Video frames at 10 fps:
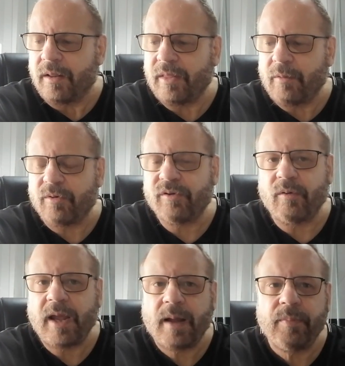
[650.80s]
they were so
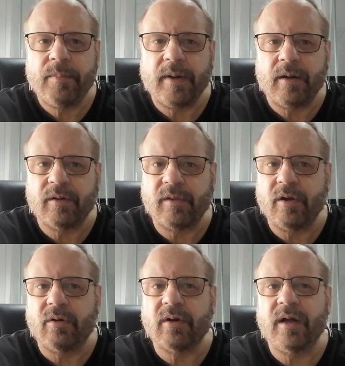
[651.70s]
happy about it, they
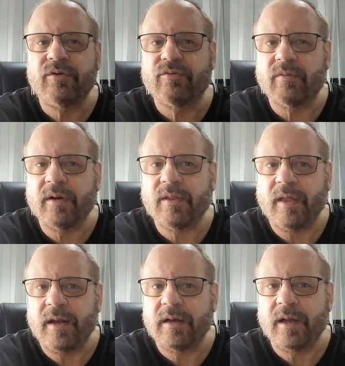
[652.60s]
all got drunk
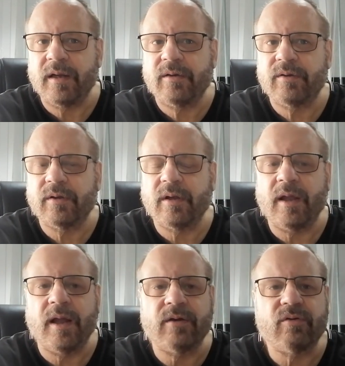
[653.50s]
that night
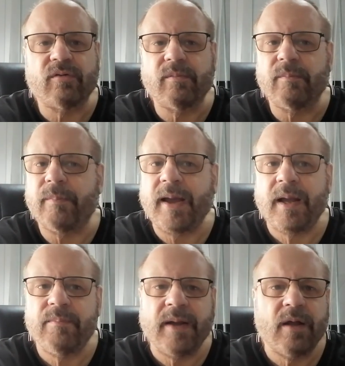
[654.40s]
and just
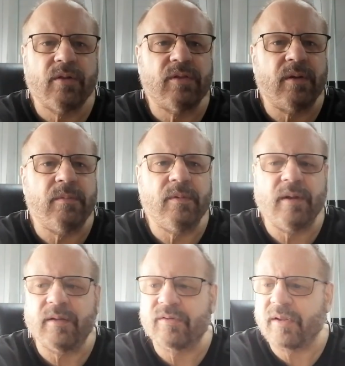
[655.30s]
bad-mouthed
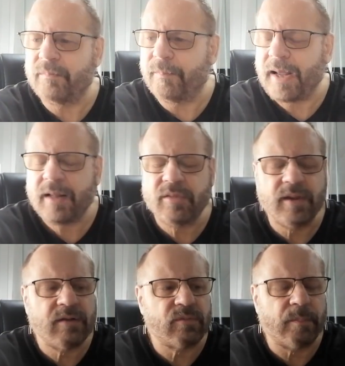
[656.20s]
and said bad
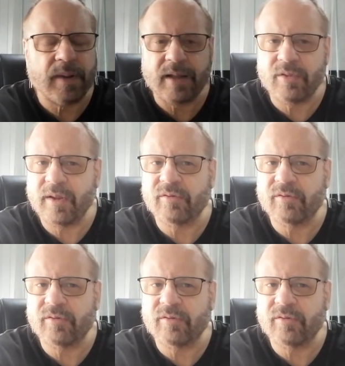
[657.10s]
things about